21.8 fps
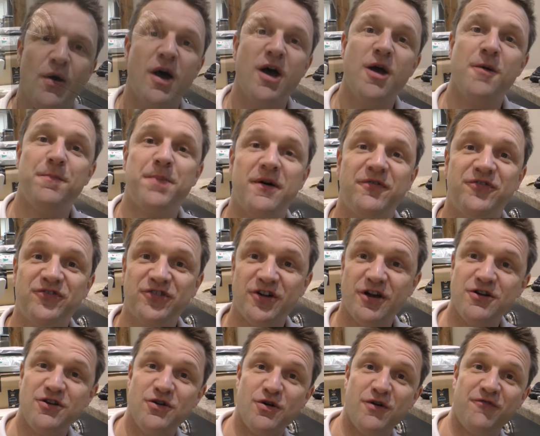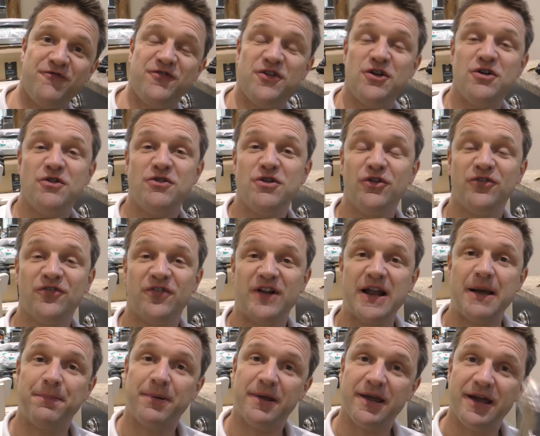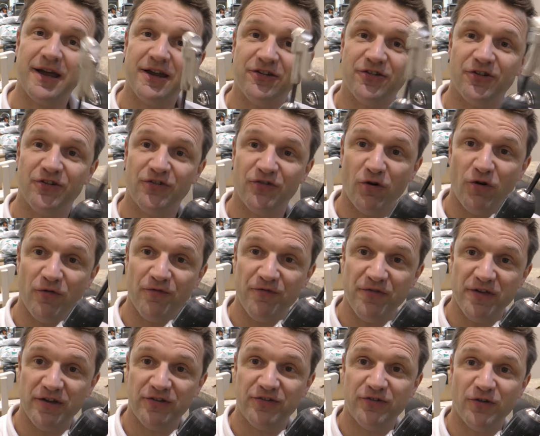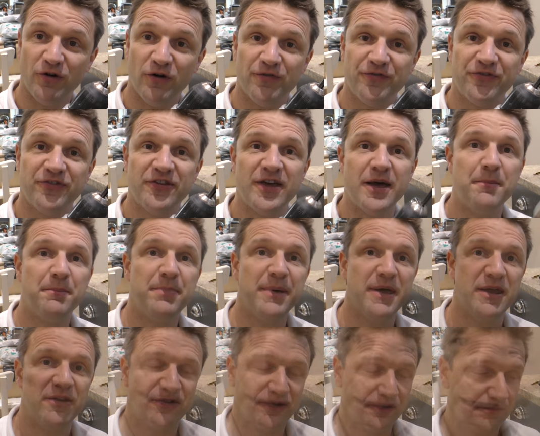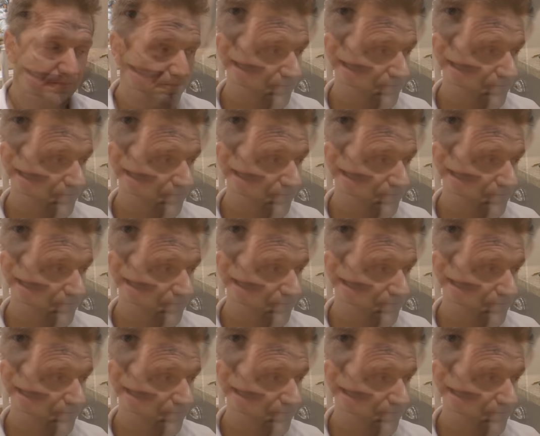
I hope I've shown you a few useful applications of this offset bit.